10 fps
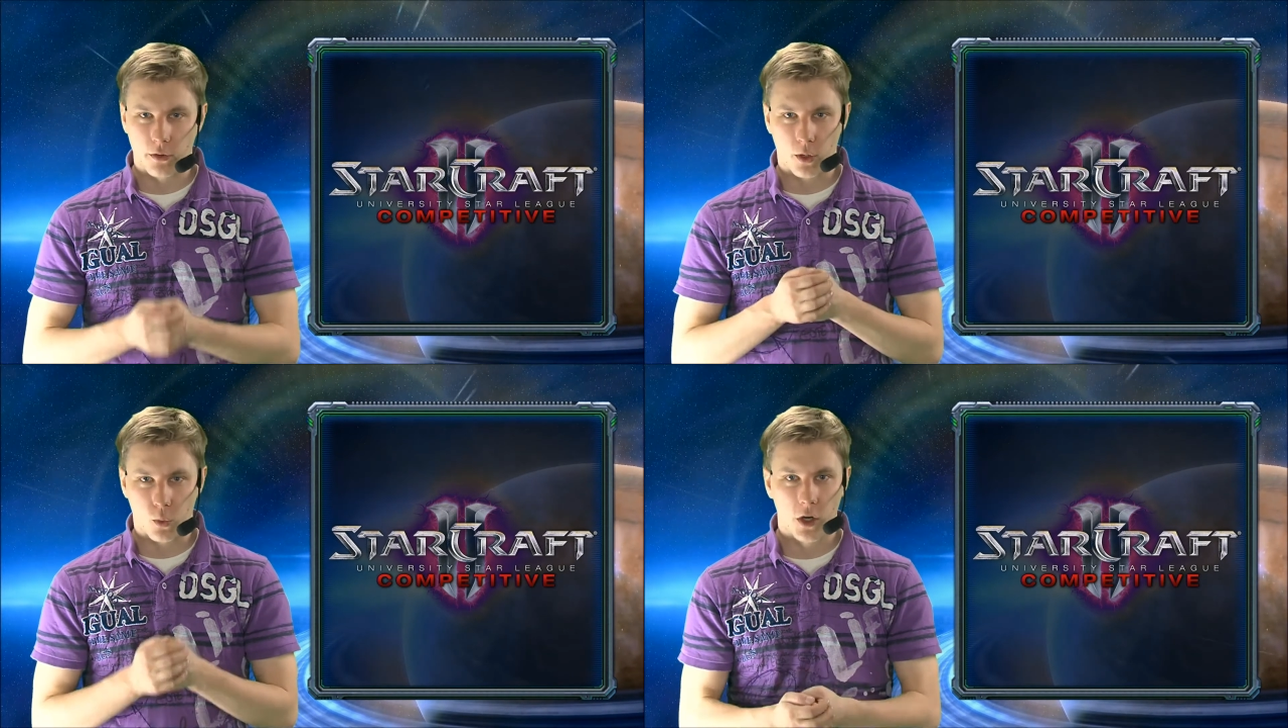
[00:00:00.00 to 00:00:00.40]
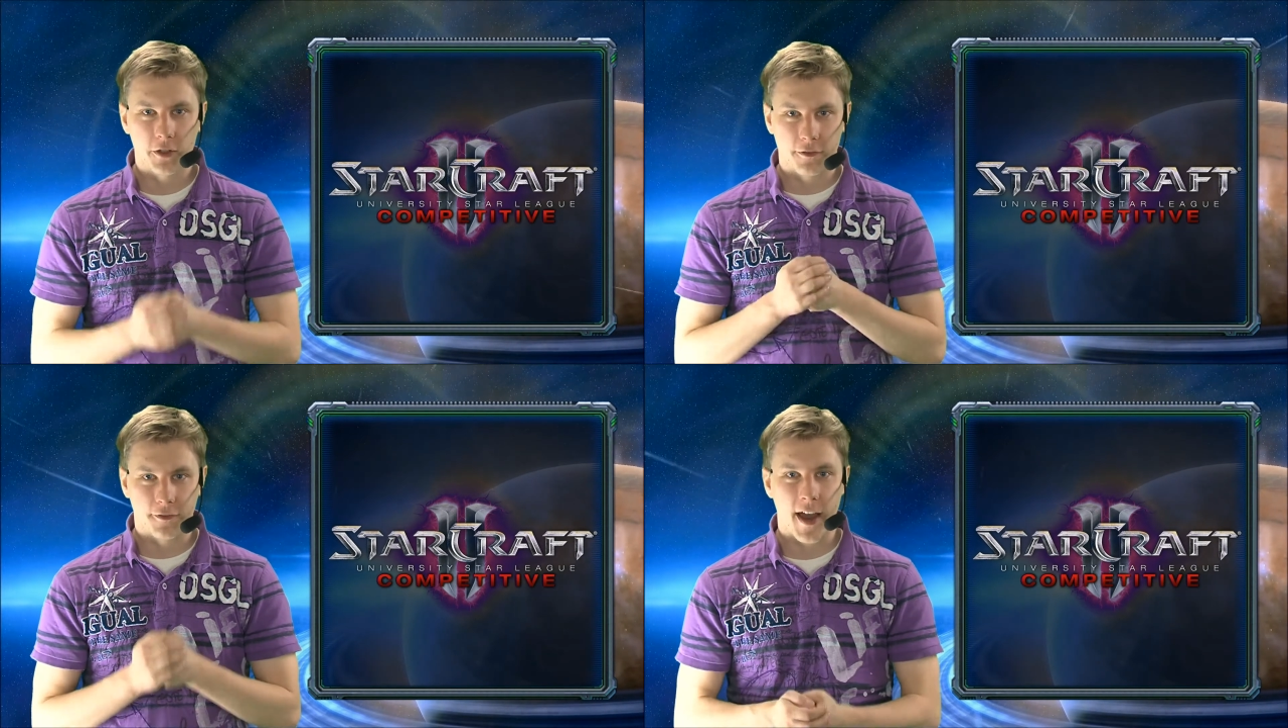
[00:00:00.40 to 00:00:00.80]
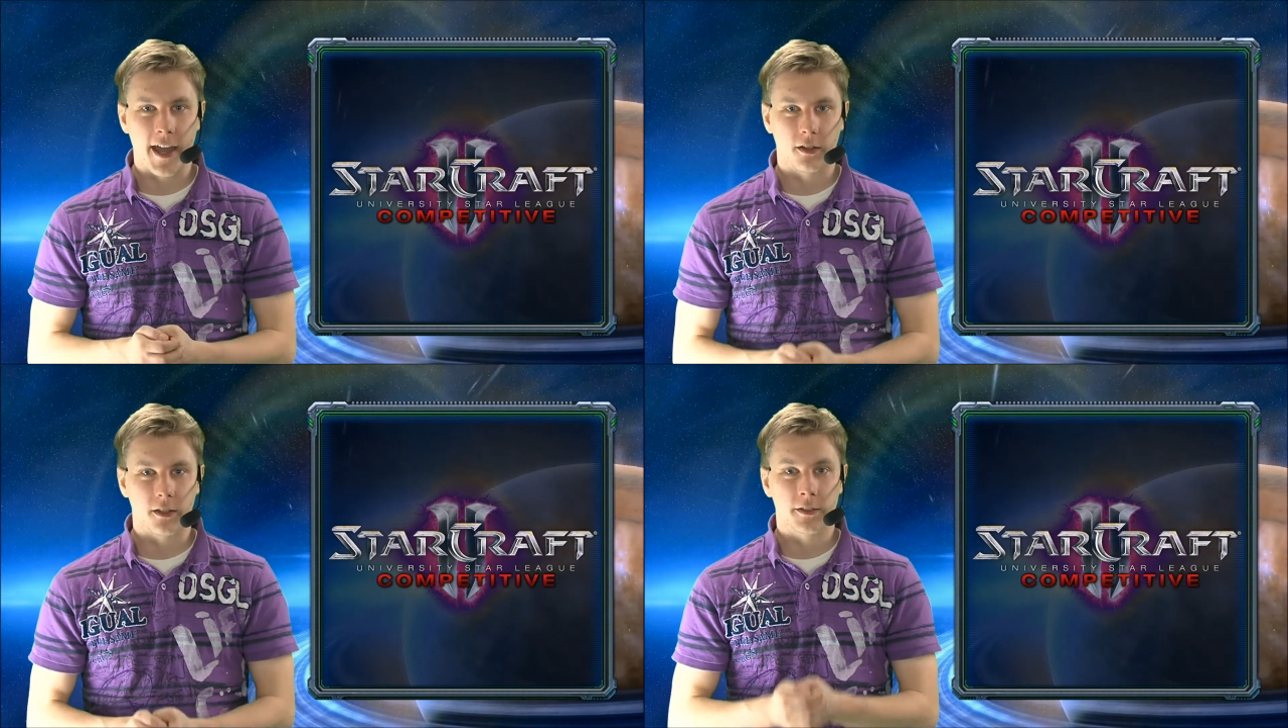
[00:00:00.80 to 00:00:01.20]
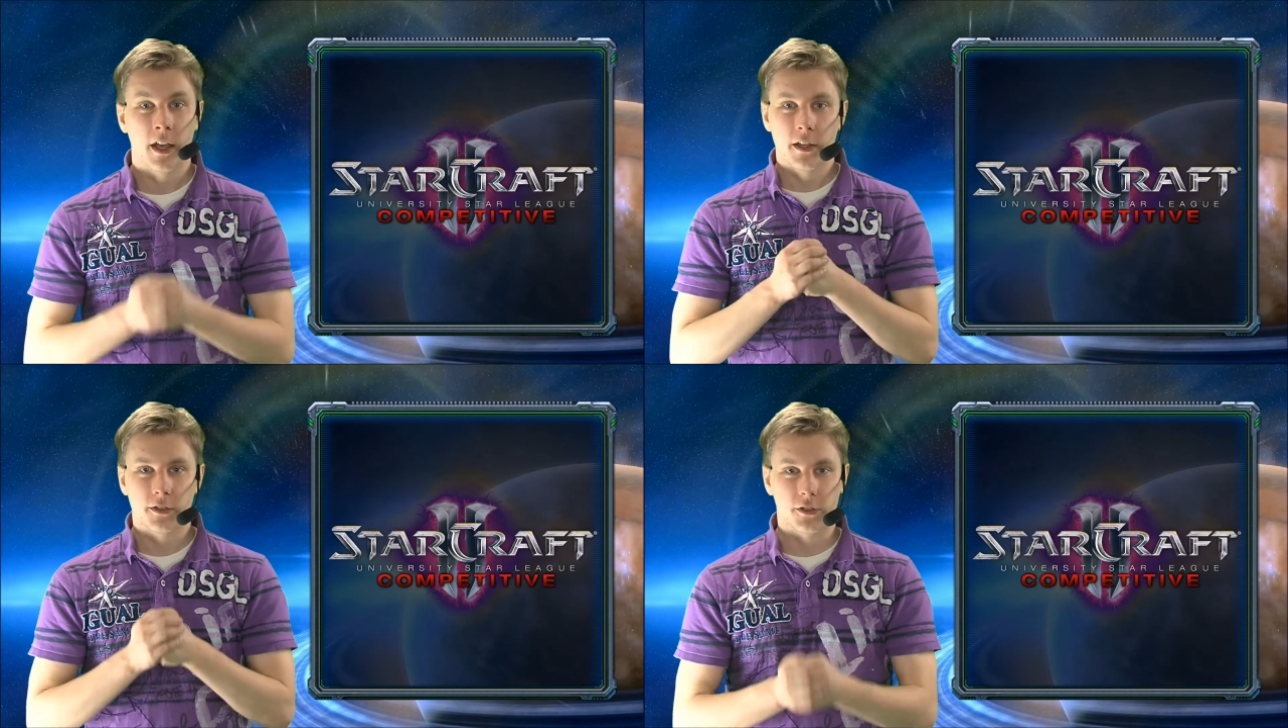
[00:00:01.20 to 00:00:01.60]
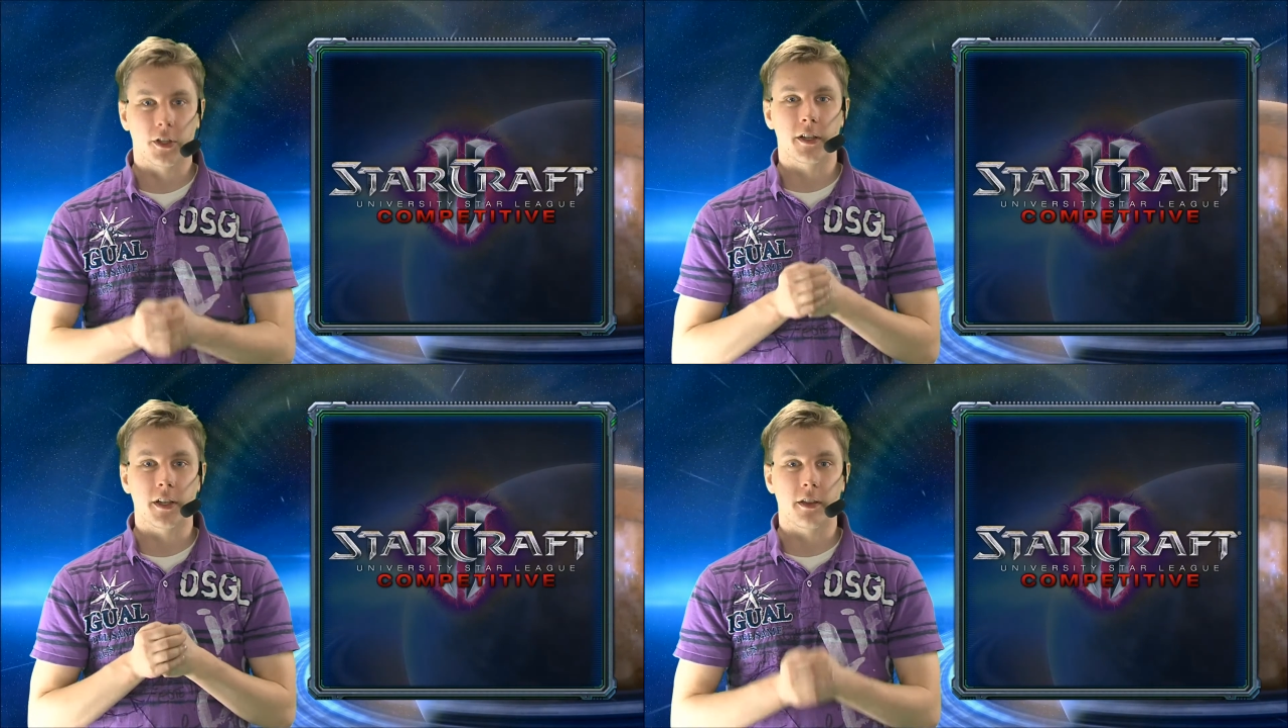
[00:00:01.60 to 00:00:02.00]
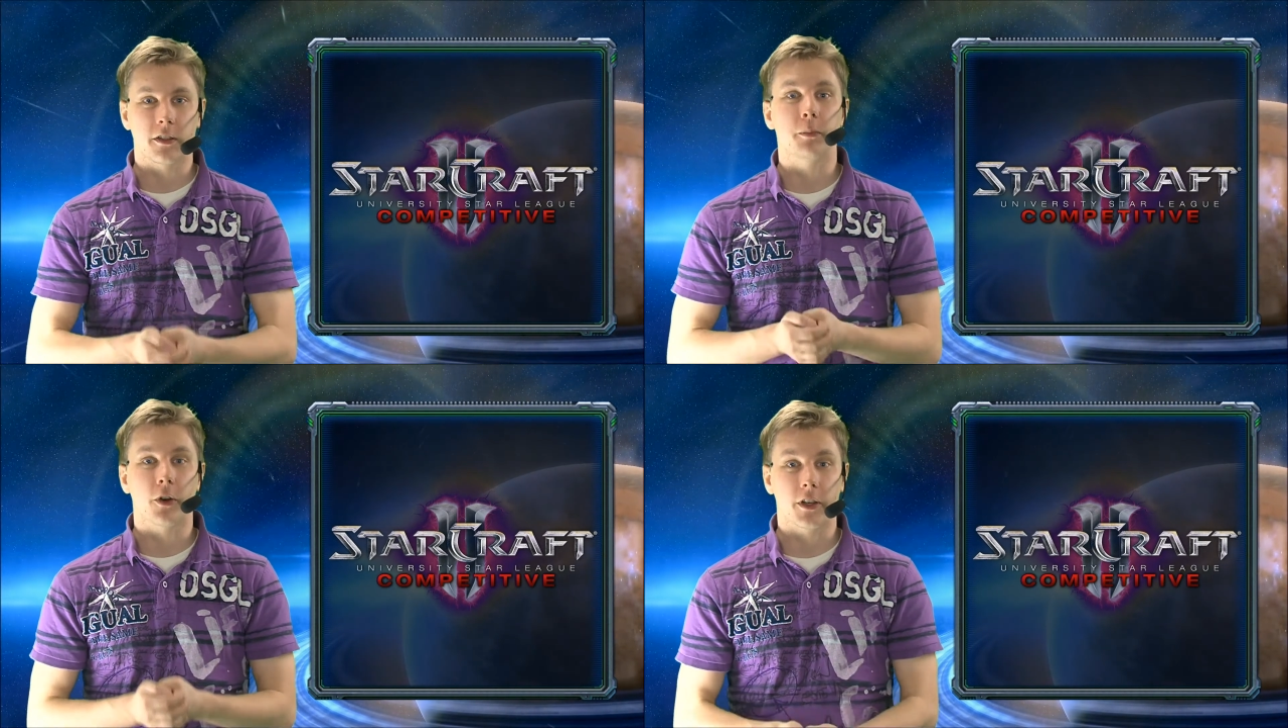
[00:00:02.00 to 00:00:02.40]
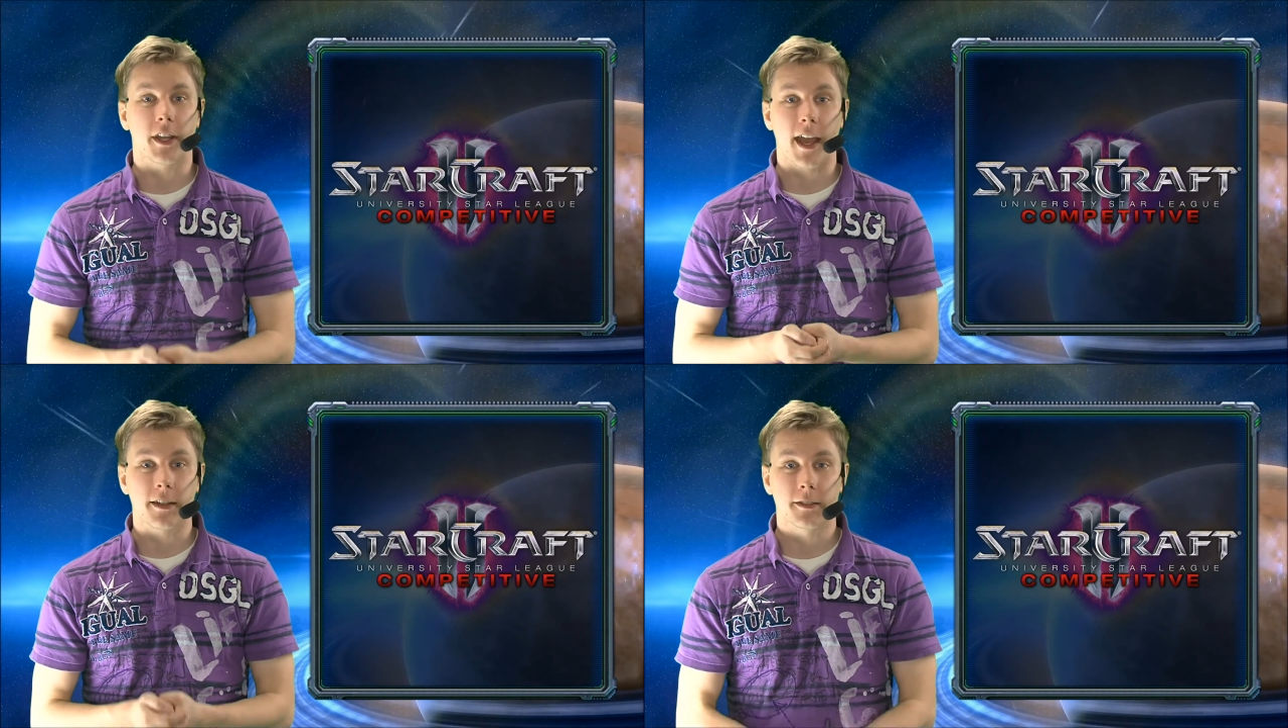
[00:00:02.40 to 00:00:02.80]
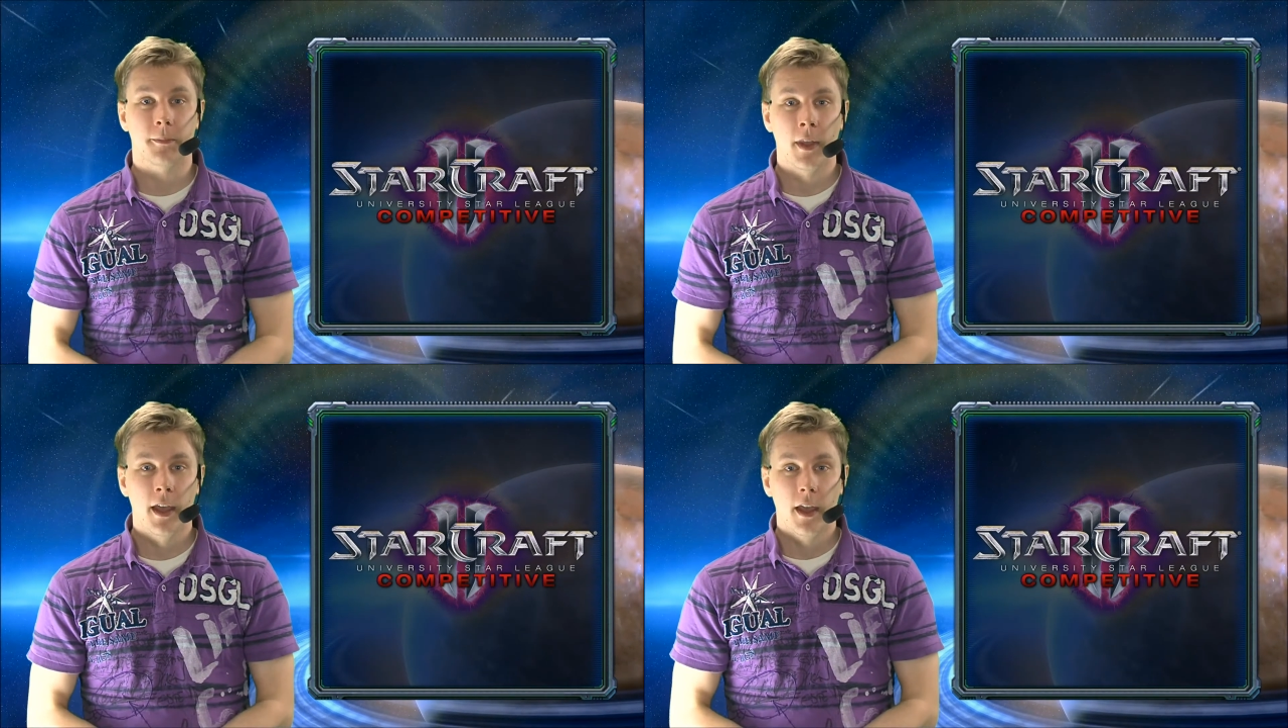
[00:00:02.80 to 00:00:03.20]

the quarterfinals starting this broadcast.